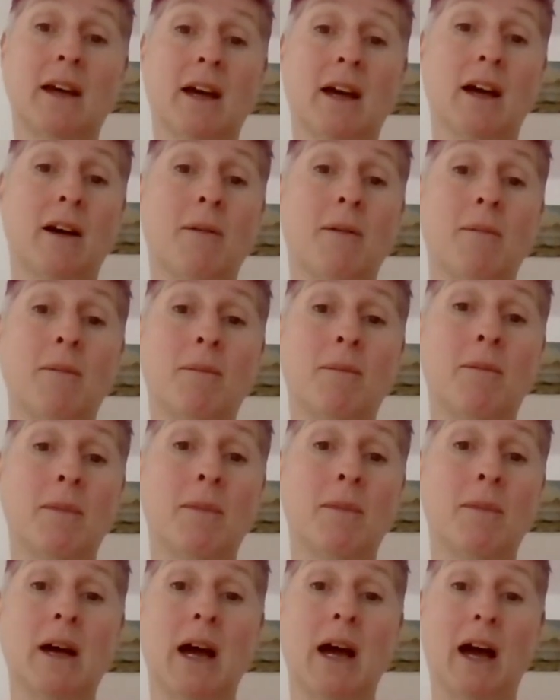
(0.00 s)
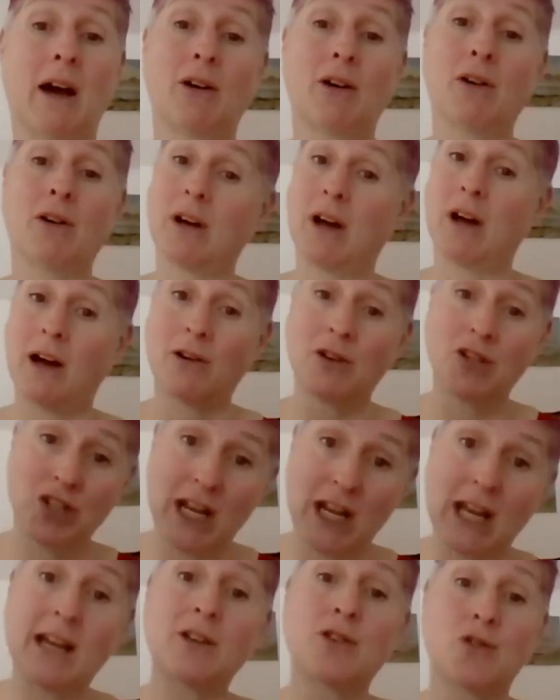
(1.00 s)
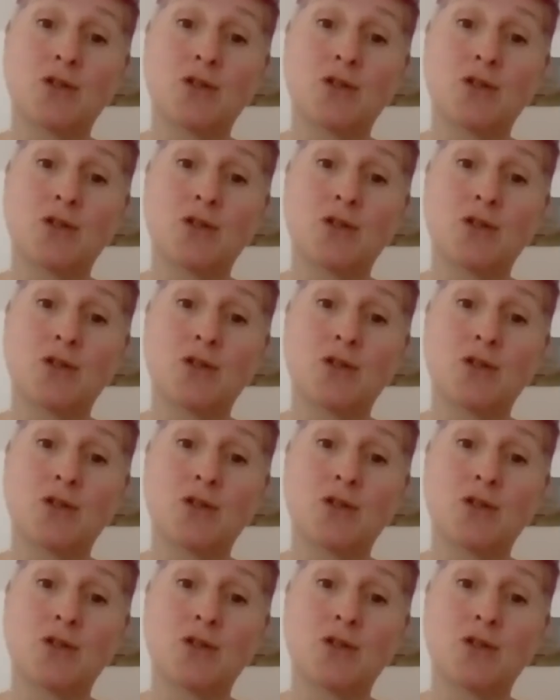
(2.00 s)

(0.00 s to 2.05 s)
um, our, our shared